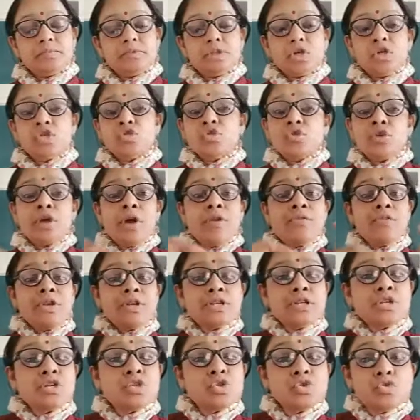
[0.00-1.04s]
So you have
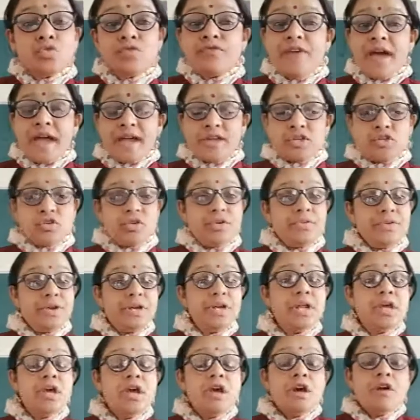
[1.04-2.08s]
written two facts,
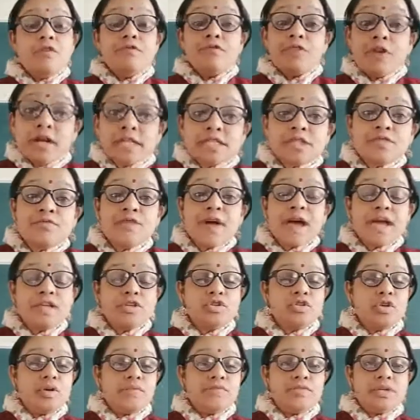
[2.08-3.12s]
children. First
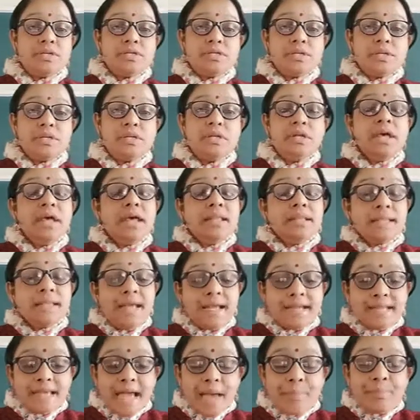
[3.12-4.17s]
fact you have written
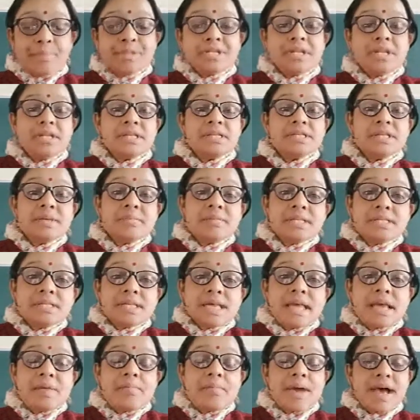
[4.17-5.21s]
that capitalism is
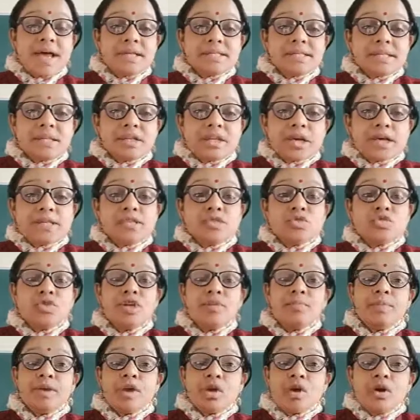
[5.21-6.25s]
same as industry
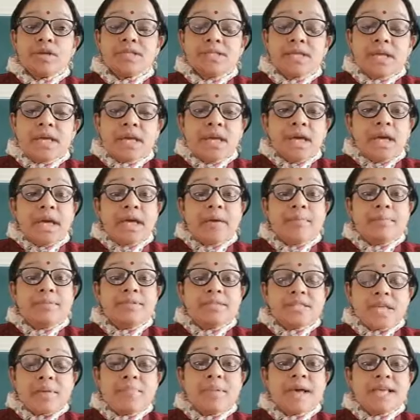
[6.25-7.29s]
because
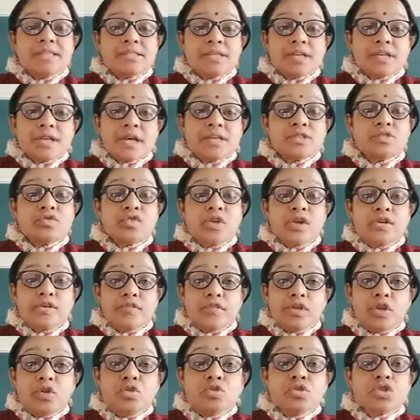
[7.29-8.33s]
same as industrial
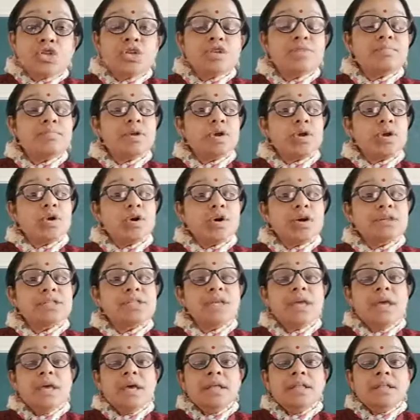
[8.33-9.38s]
revolution, because
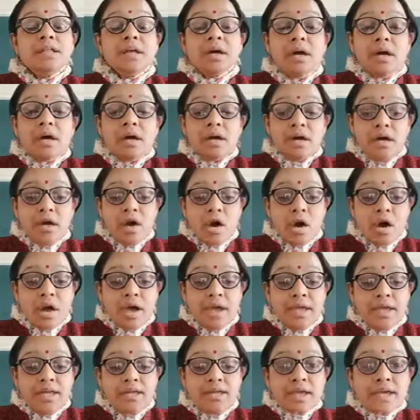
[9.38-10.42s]
the
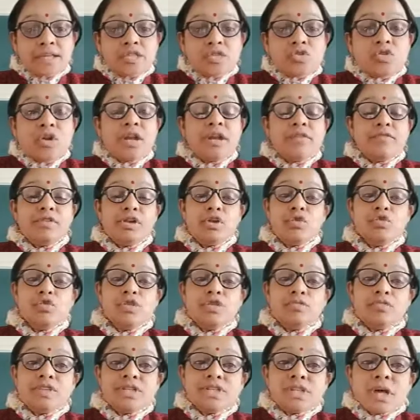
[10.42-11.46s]
industrial
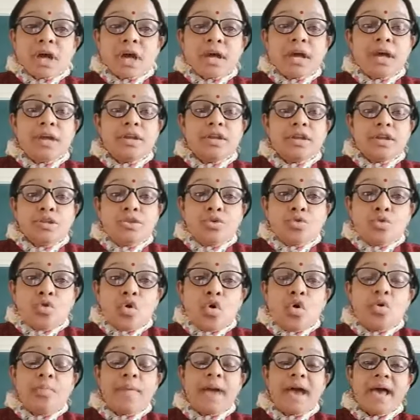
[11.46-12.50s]
revolution which occurred in
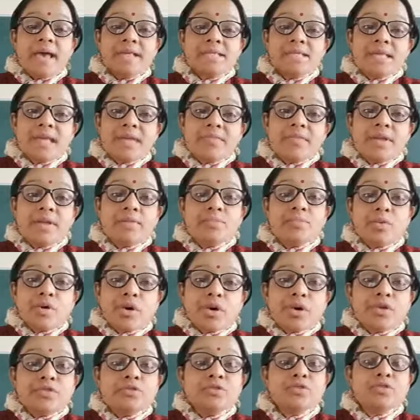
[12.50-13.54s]
Europe has given
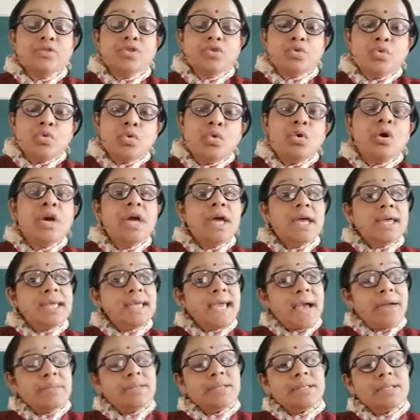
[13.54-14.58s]
birth to
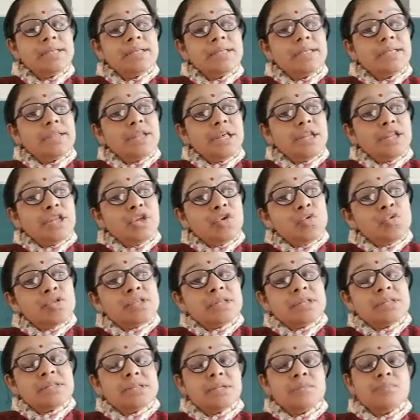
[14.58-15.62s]
the new
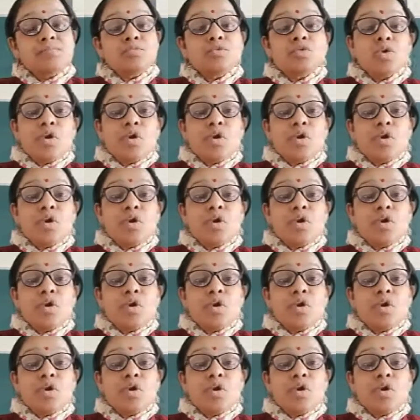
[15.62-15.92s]
system,